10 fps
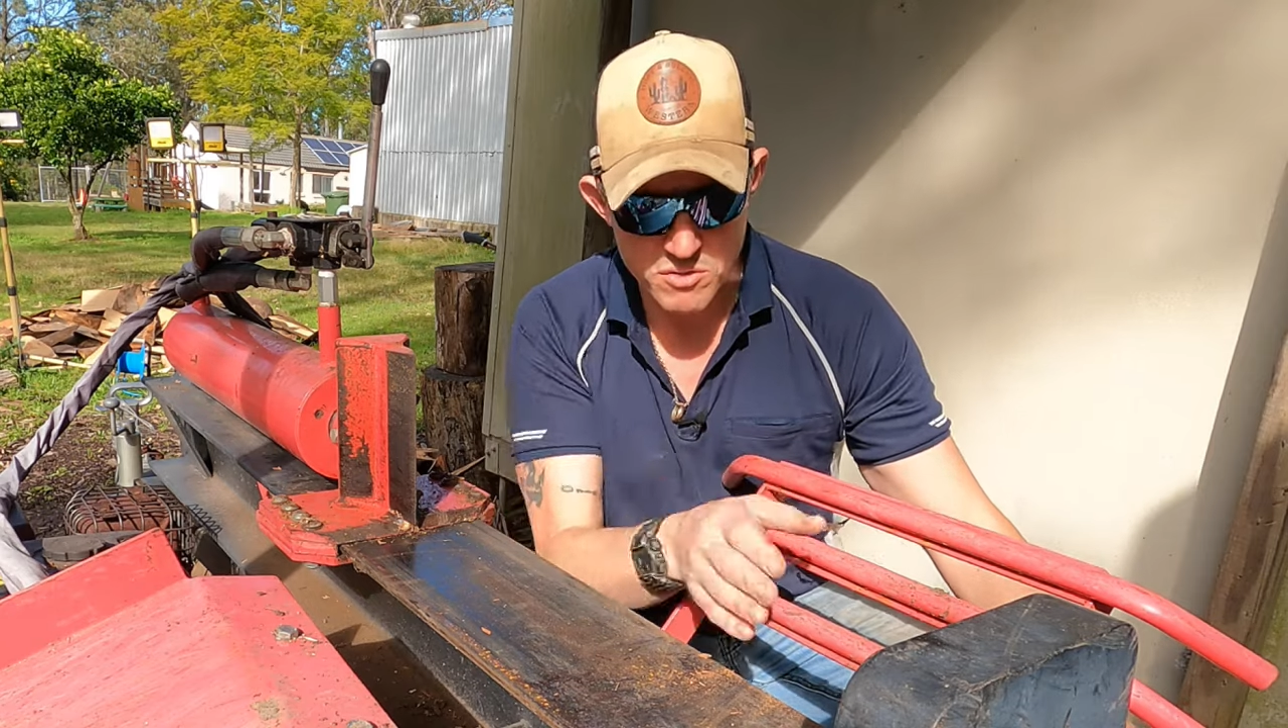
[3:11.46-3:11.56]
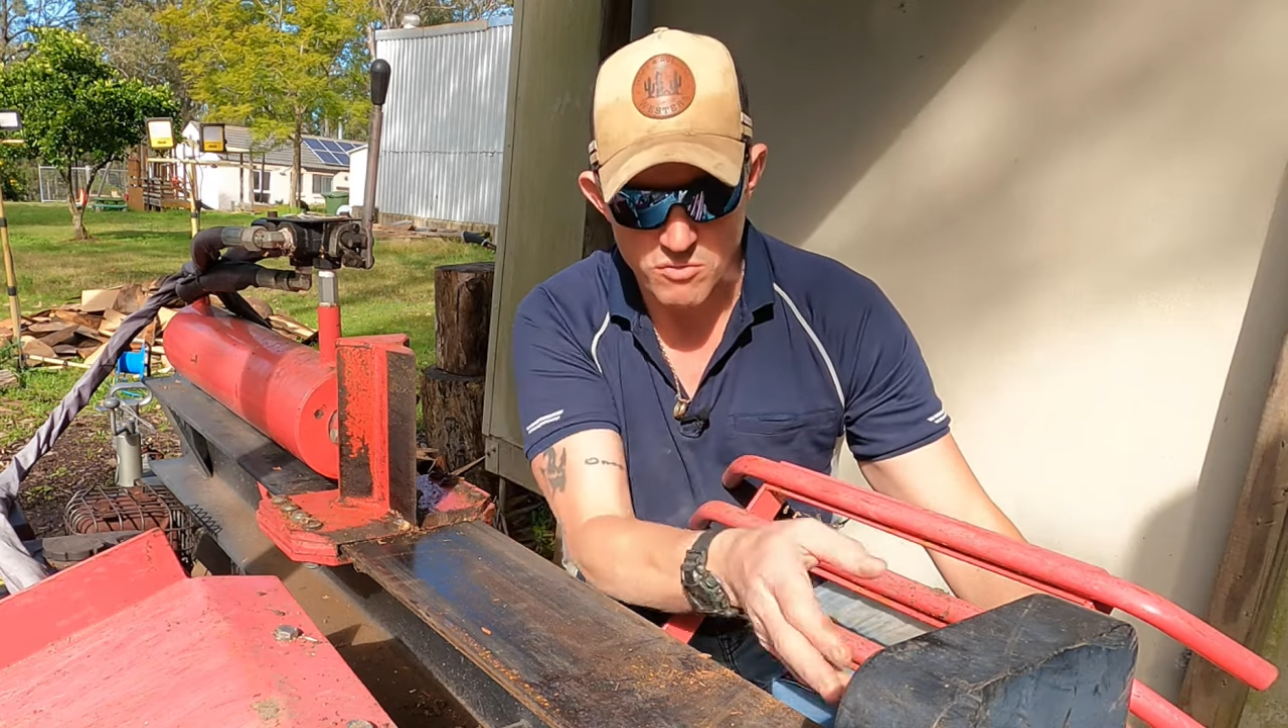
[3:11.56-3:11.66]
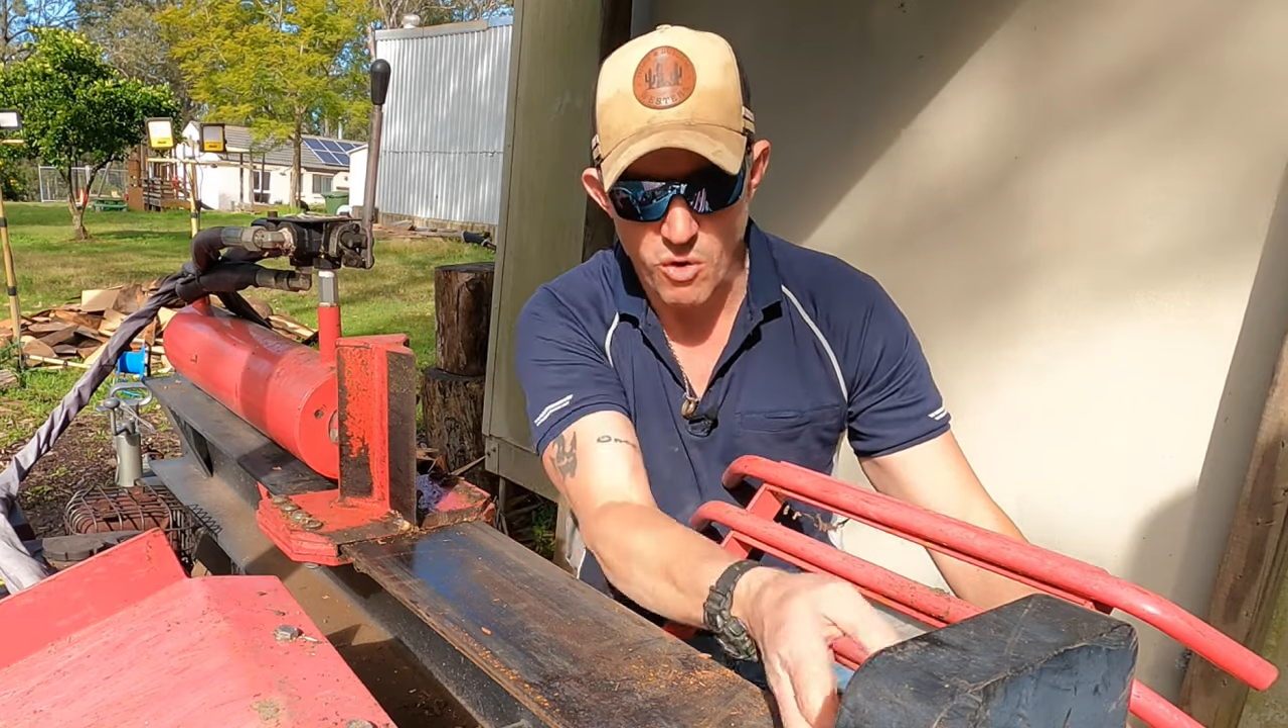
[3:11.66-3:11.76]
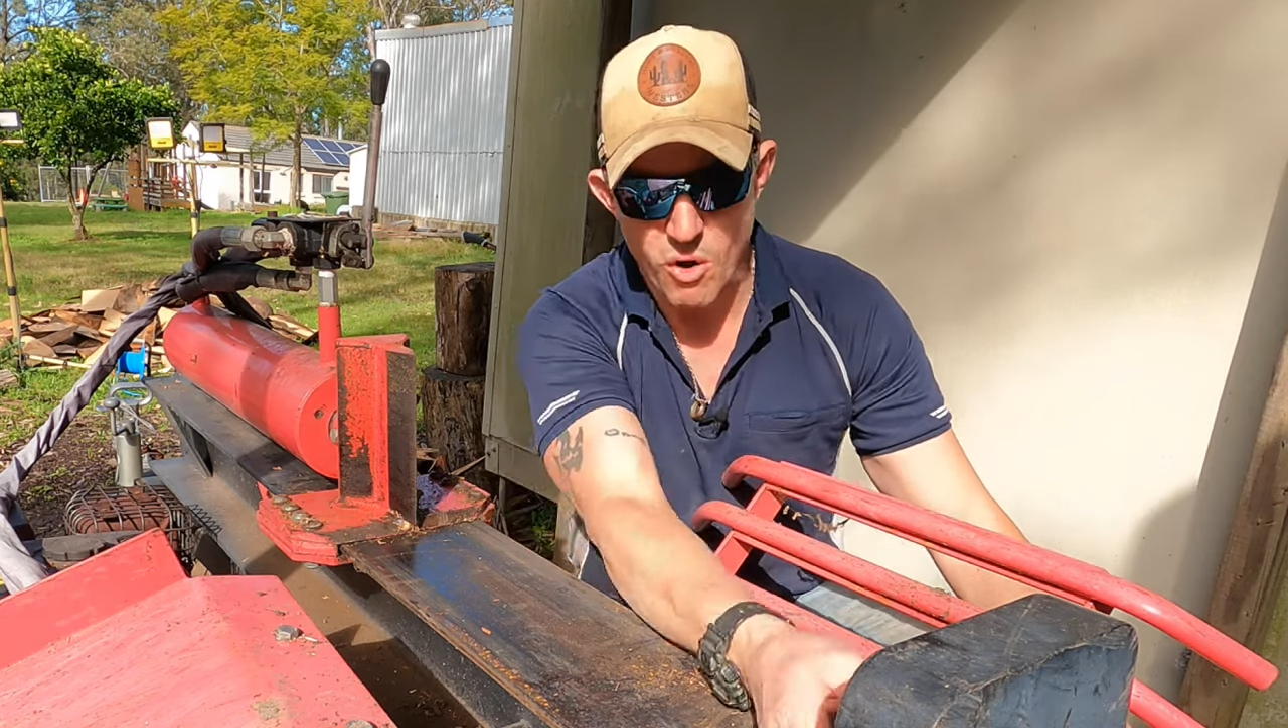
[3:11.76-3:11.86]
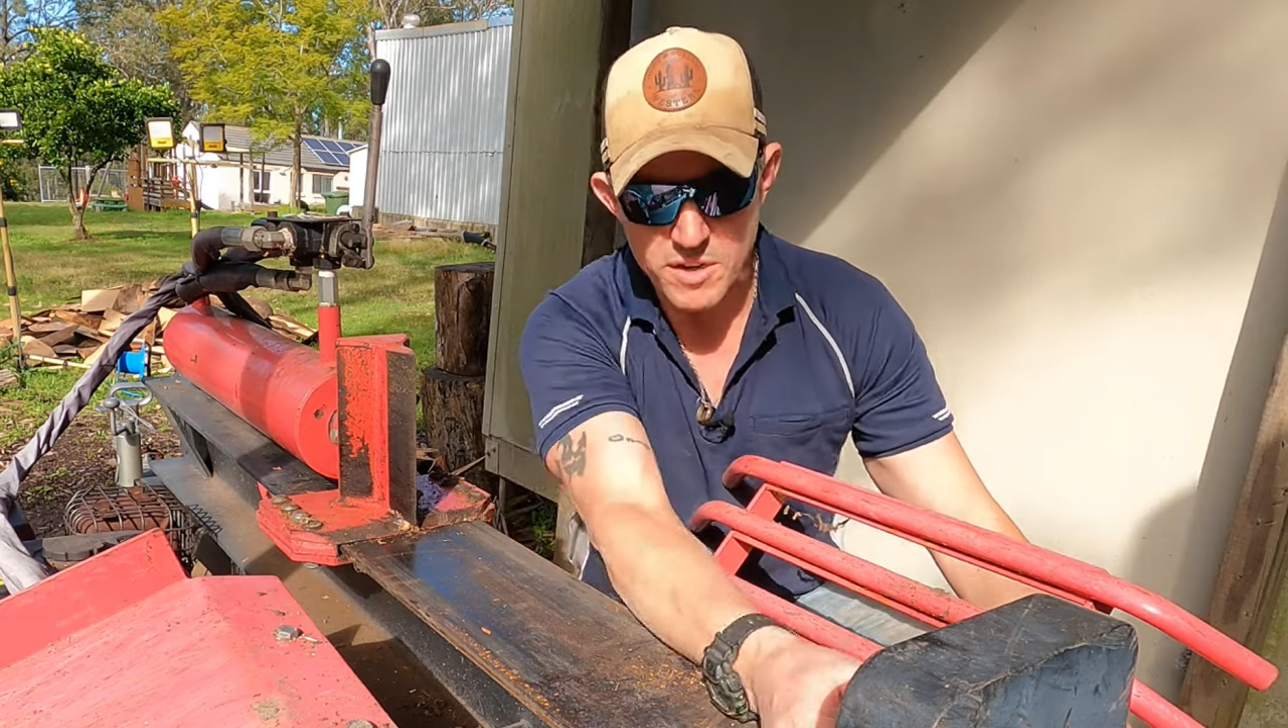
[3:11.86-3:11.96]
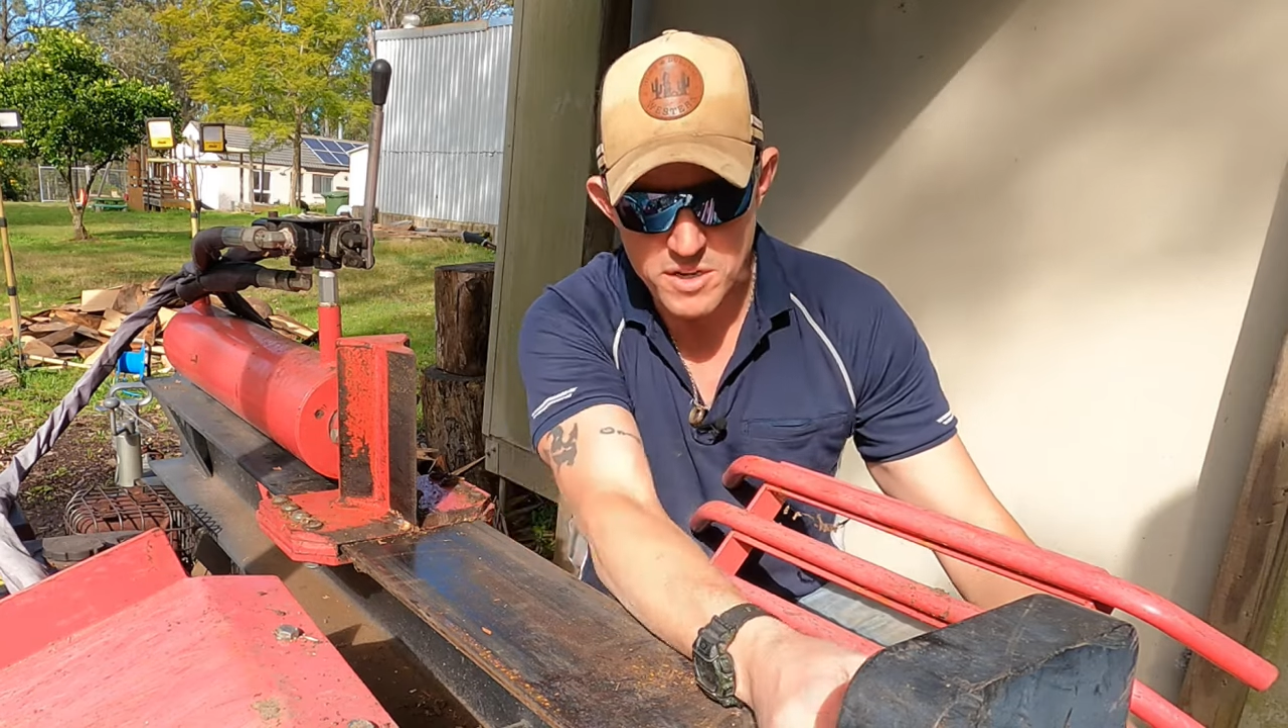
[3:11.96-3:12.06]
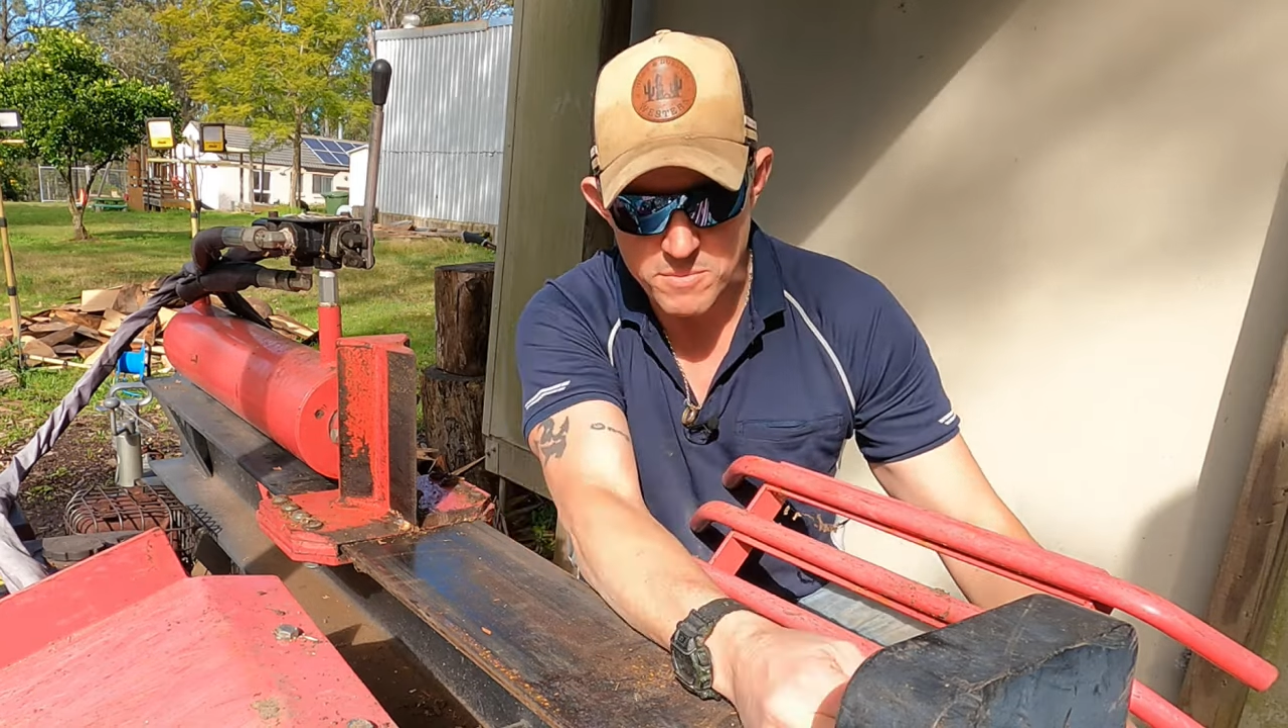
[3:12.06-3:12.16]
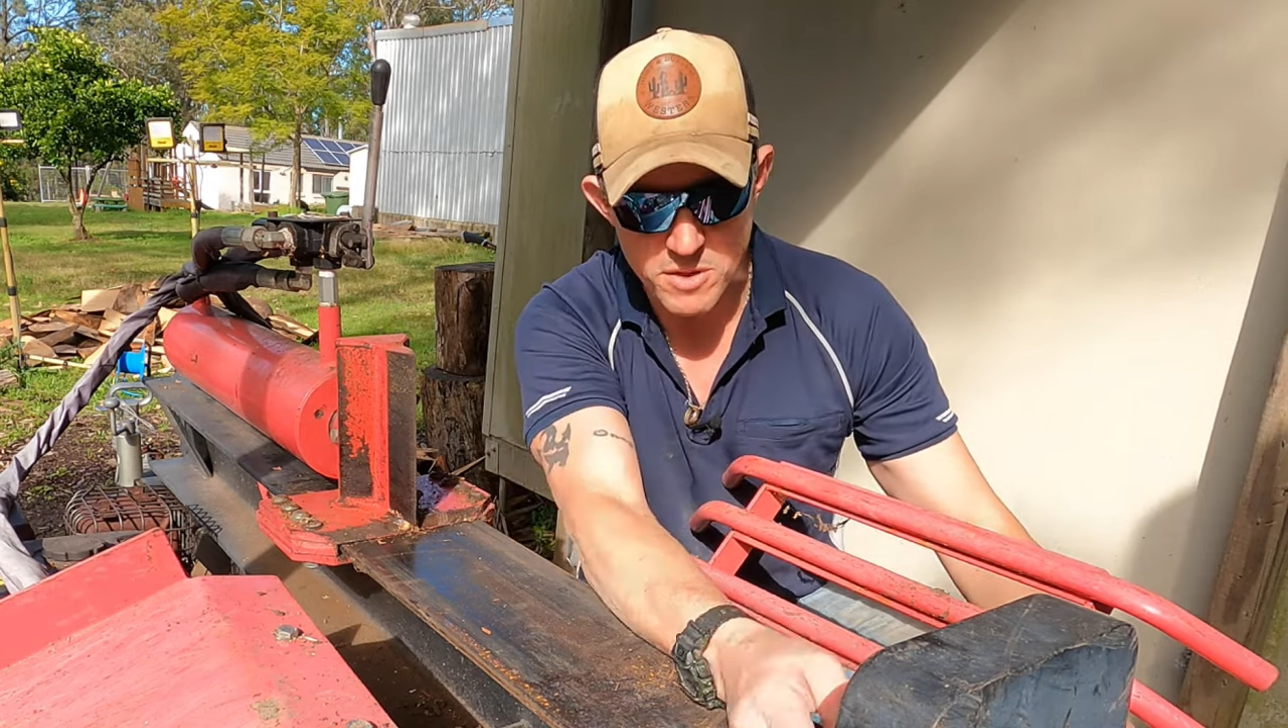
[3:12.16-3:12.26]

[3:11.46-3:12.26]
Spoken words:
dry, timber